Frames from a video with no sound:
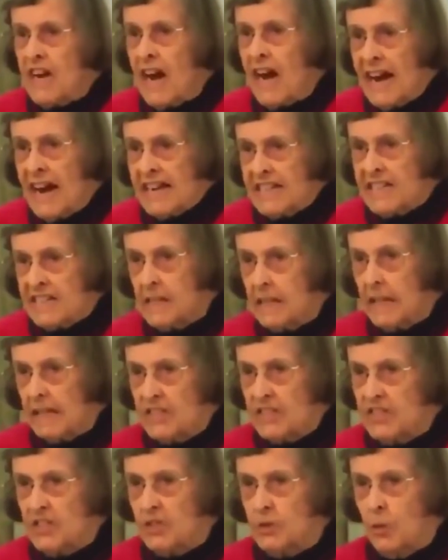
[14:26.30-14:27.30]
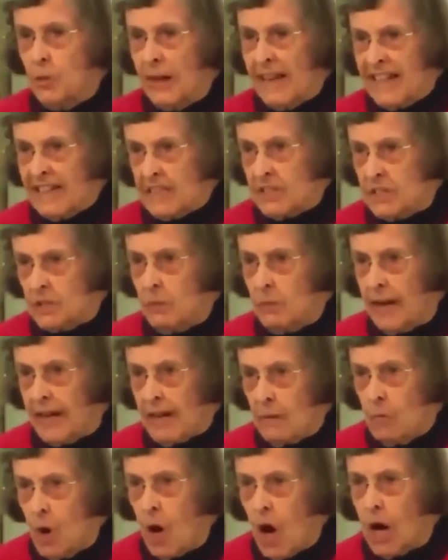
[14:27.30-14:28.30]
hall meetings and shitting all over
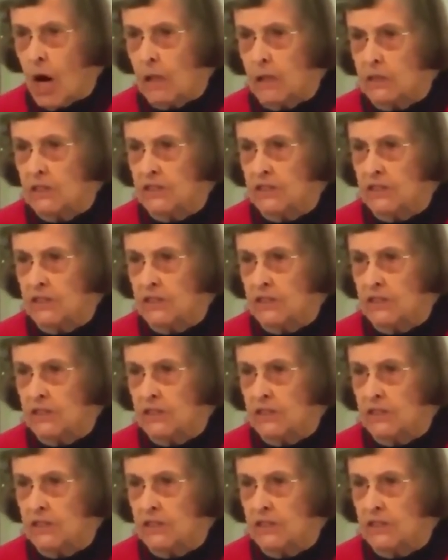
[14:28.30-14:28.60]
him. Like,